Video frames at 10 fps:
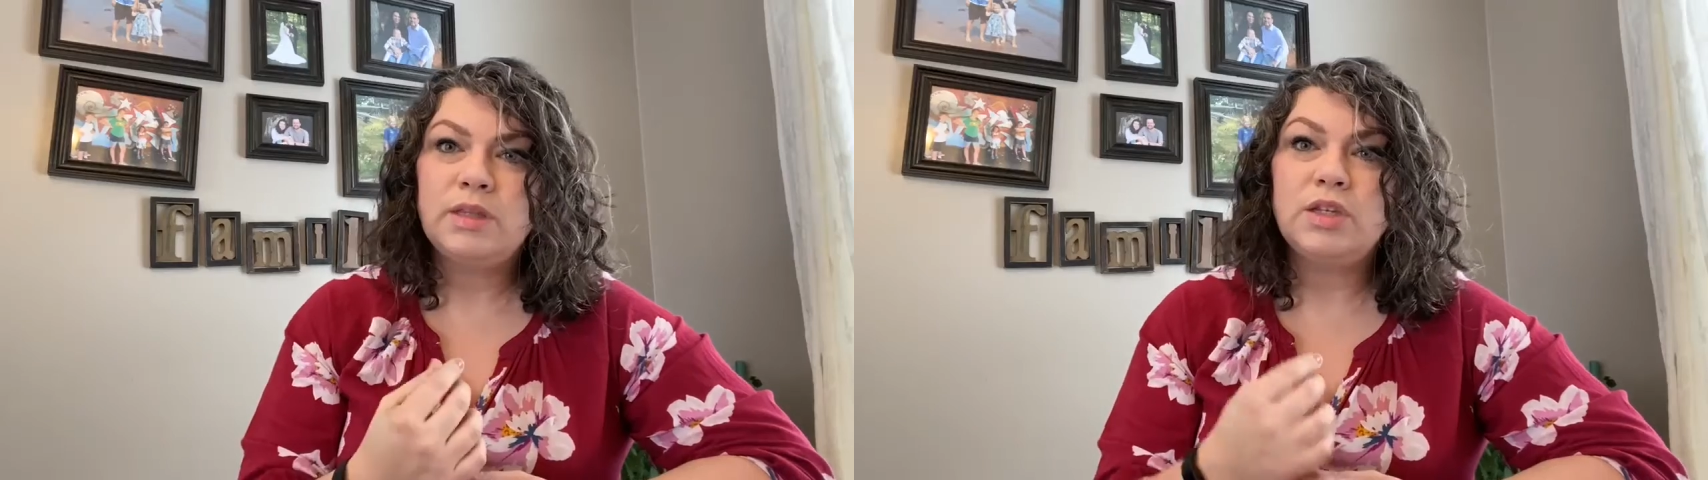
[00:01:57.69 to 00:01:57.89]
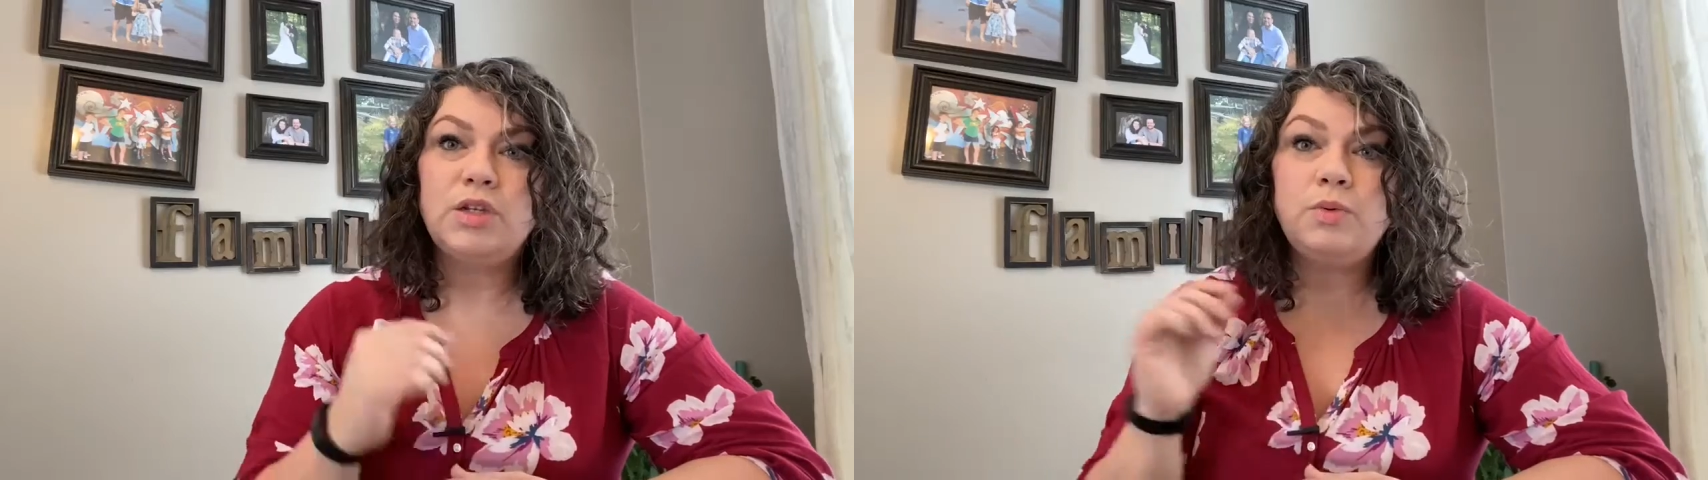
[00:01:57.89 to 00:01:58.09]

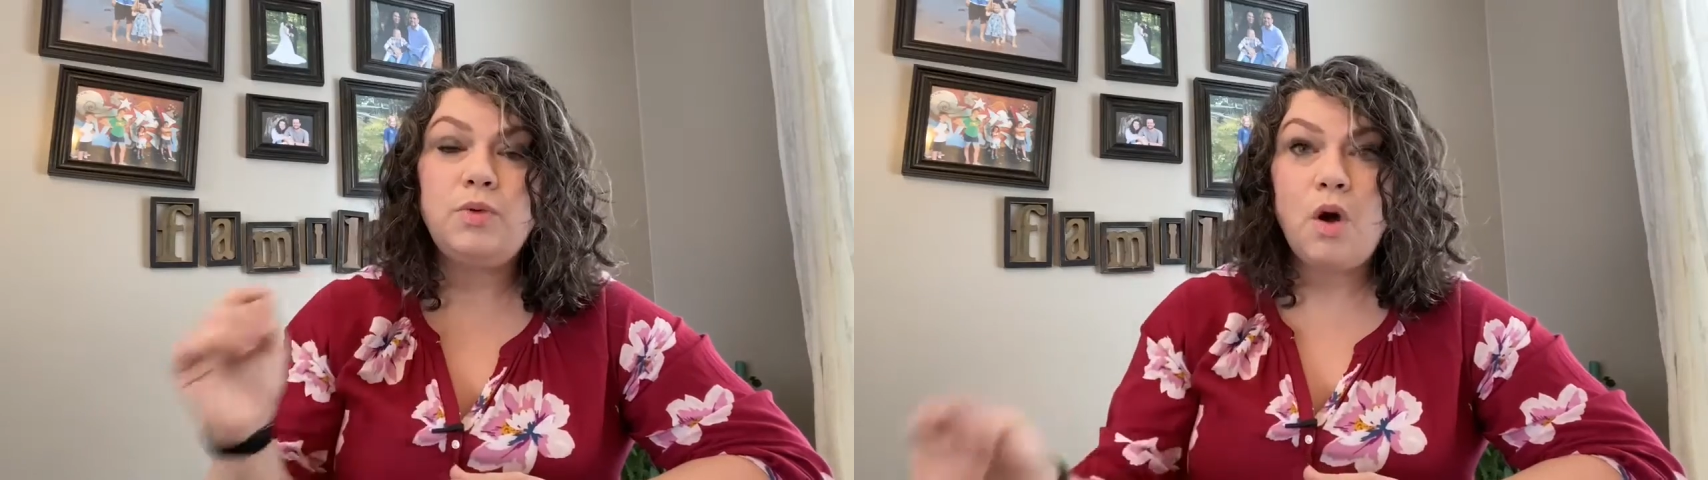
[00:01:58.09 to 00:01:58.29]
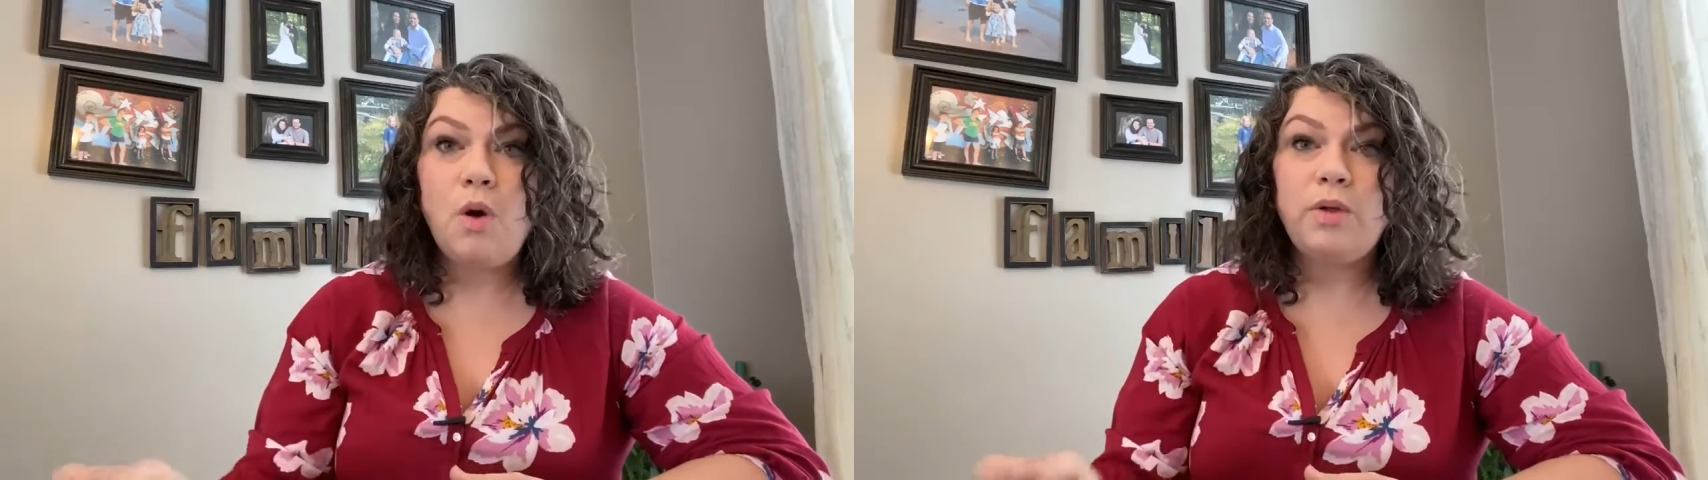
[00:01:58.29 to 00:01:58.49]
Did you
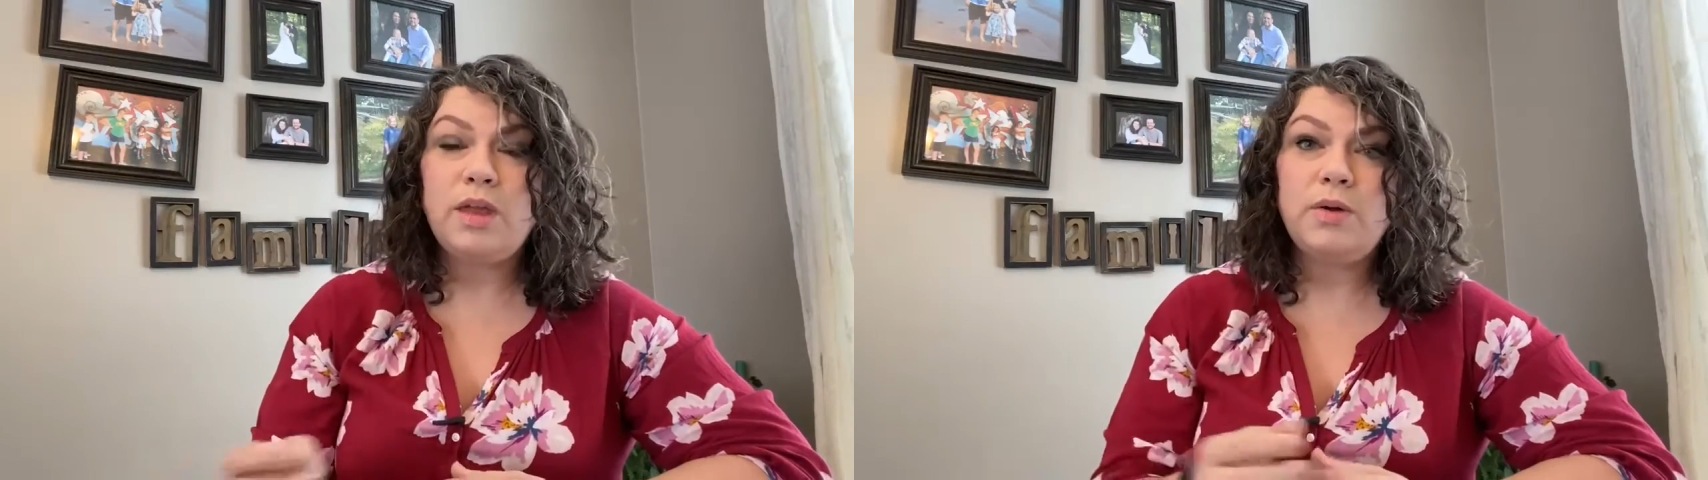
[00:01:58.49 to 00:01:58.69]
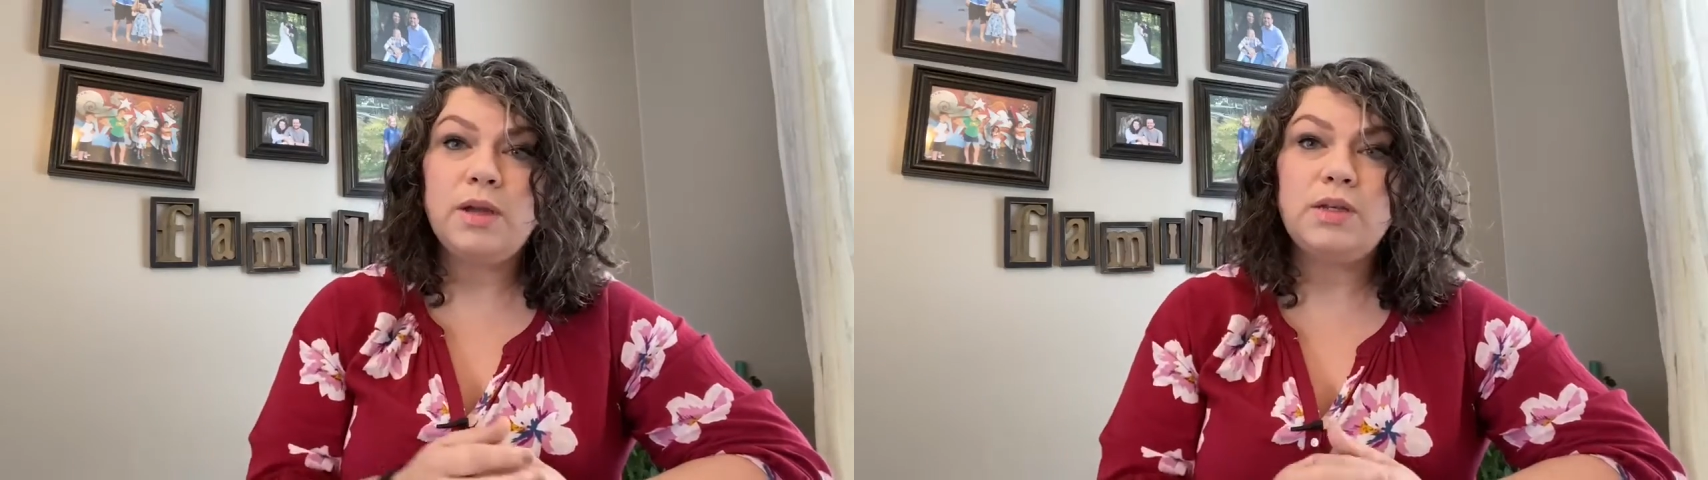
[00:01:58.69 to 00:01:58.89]
know that
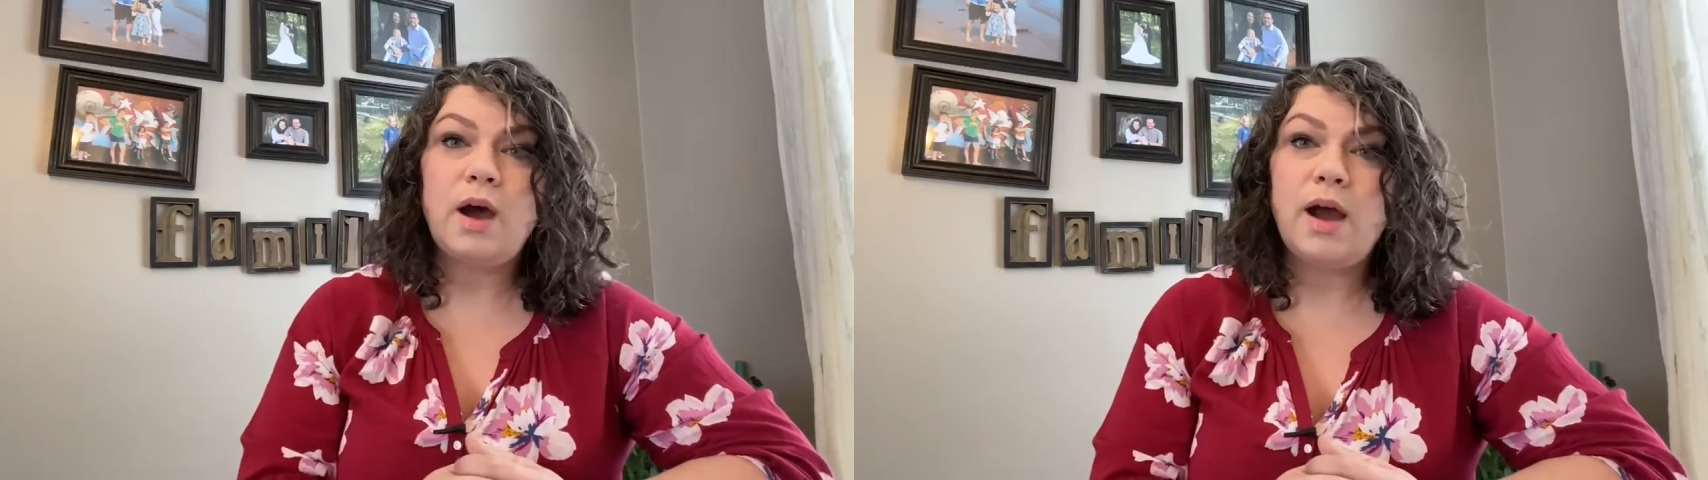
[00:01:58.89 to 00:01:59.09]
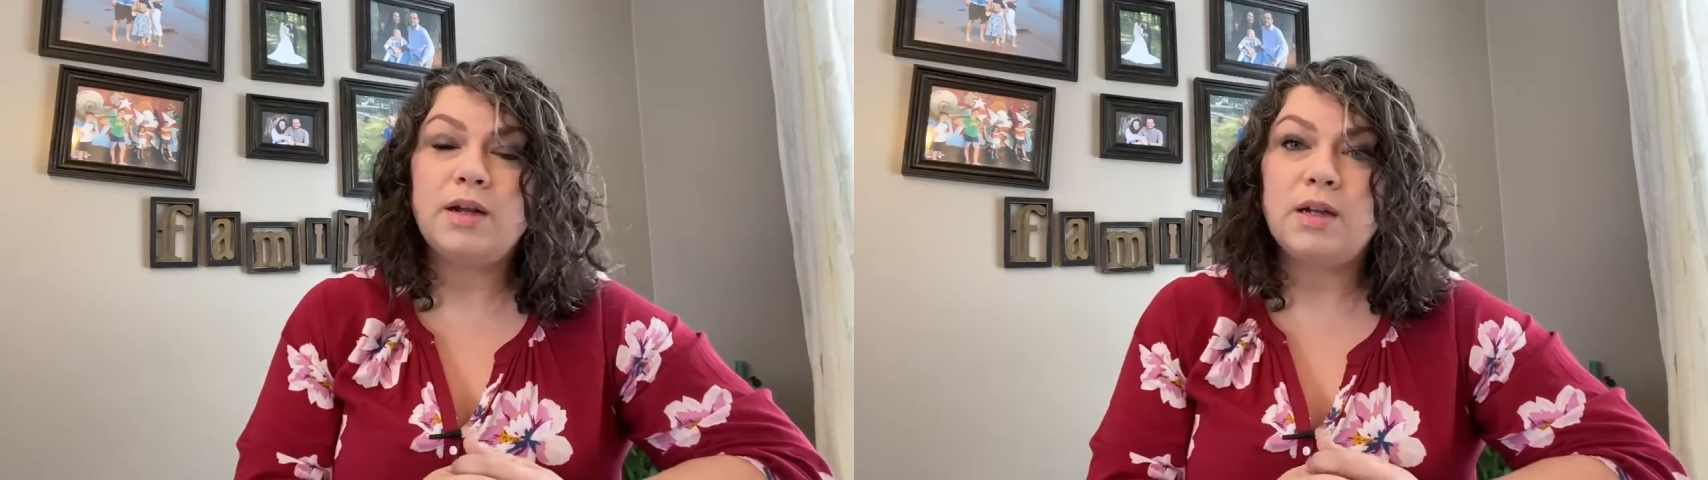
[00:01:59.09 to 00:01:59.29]
you can
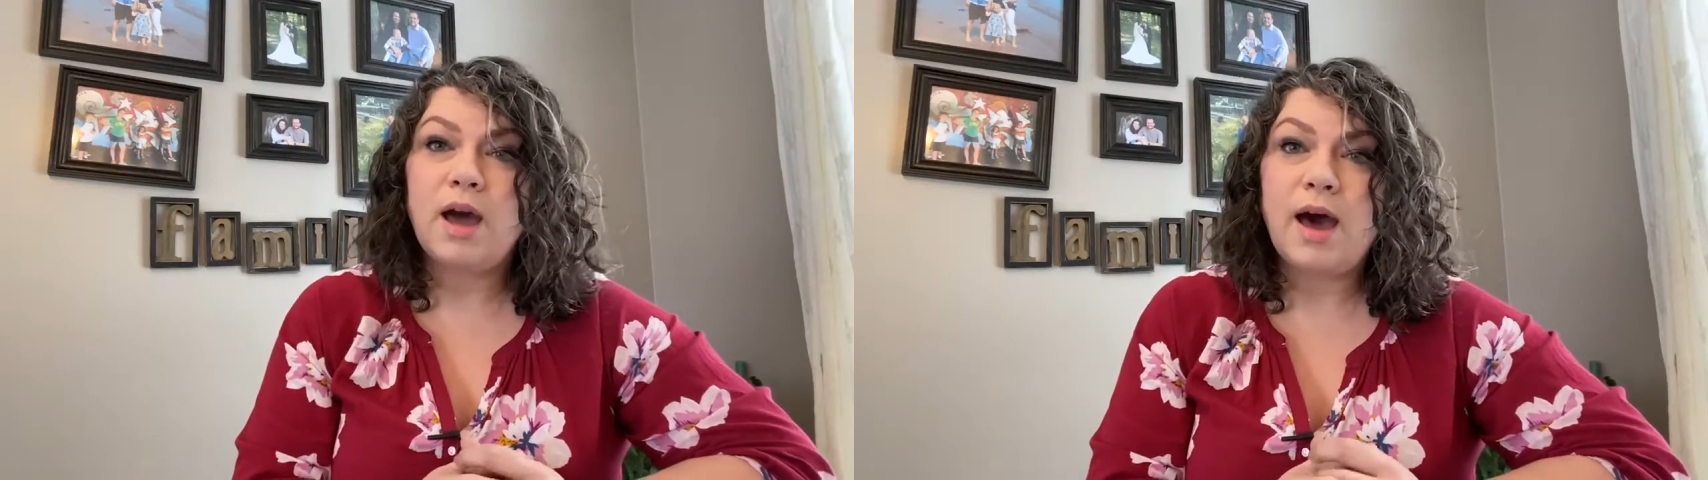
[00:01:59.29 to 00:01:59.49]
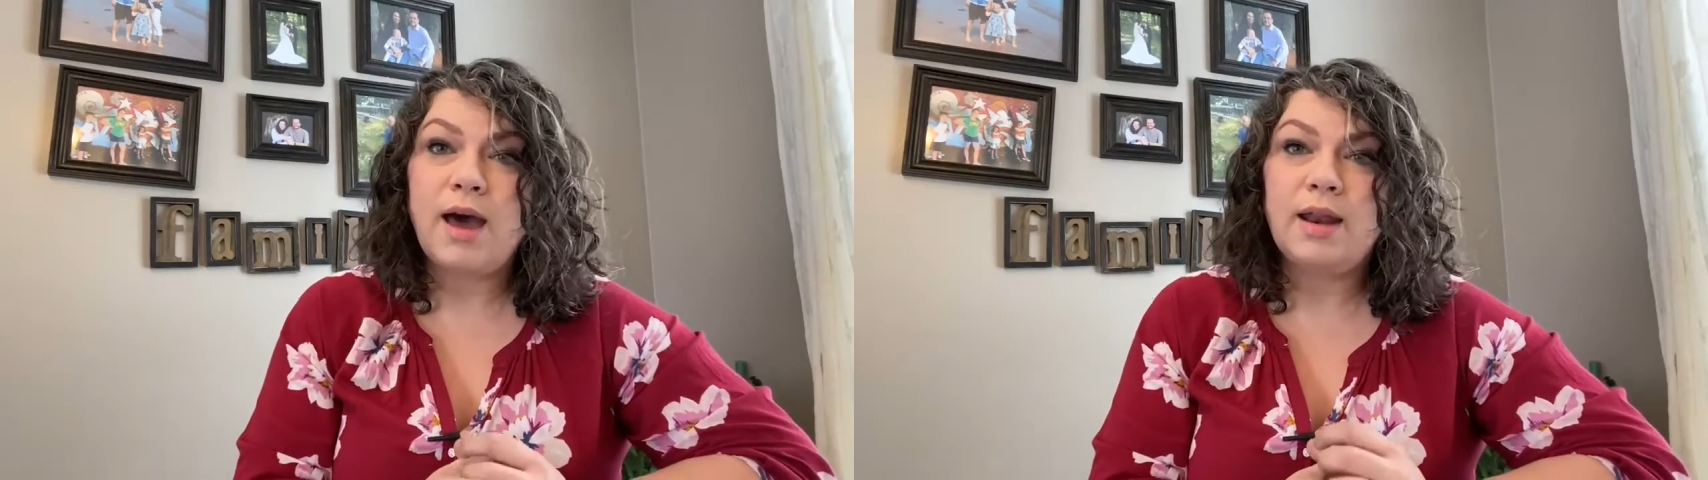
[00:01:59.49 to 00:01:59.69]
talk to
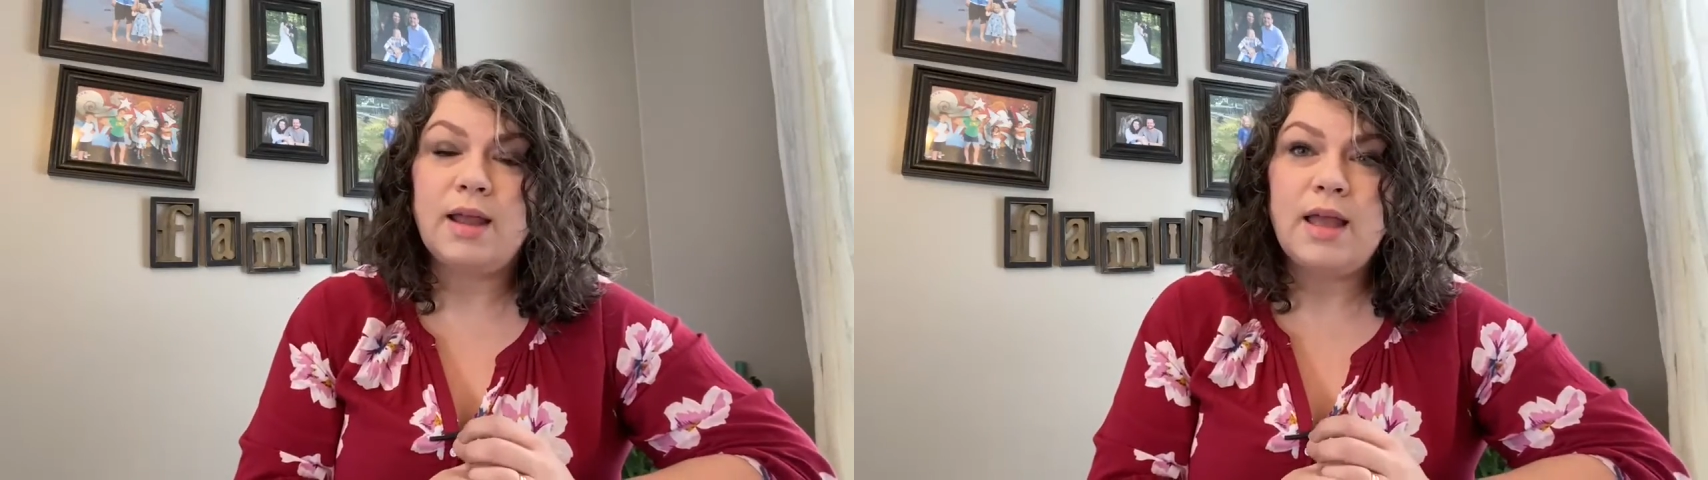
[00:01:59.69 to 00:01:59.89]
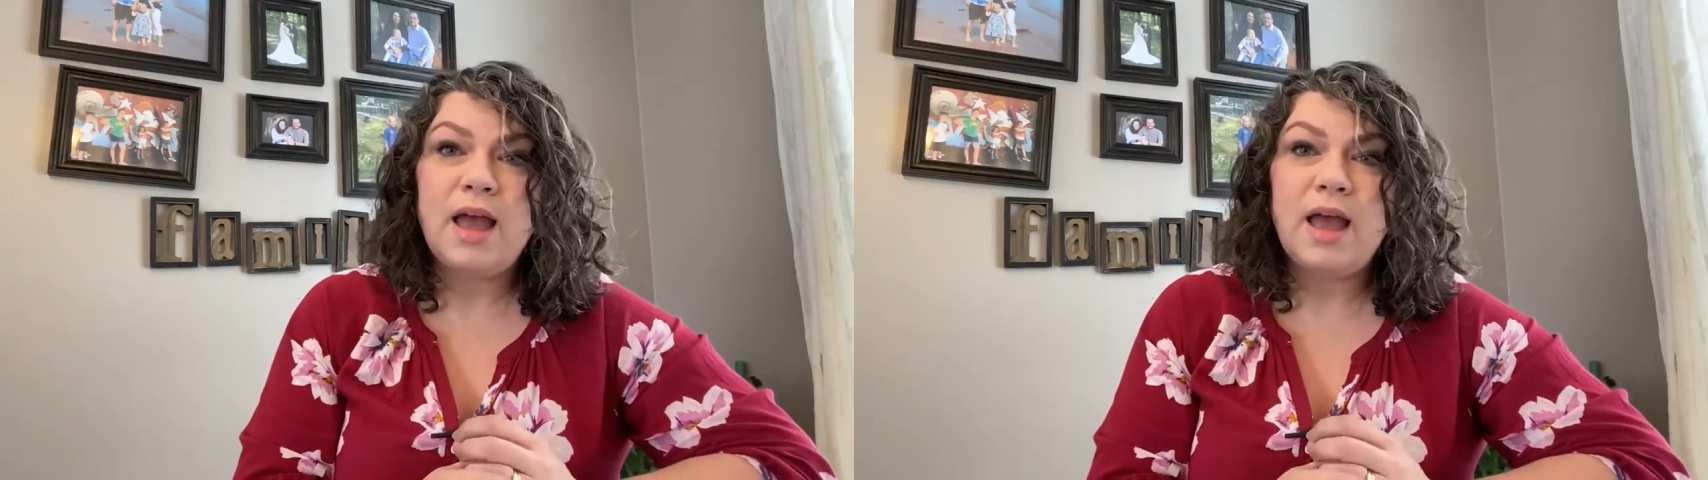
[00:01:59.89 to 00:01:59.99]
God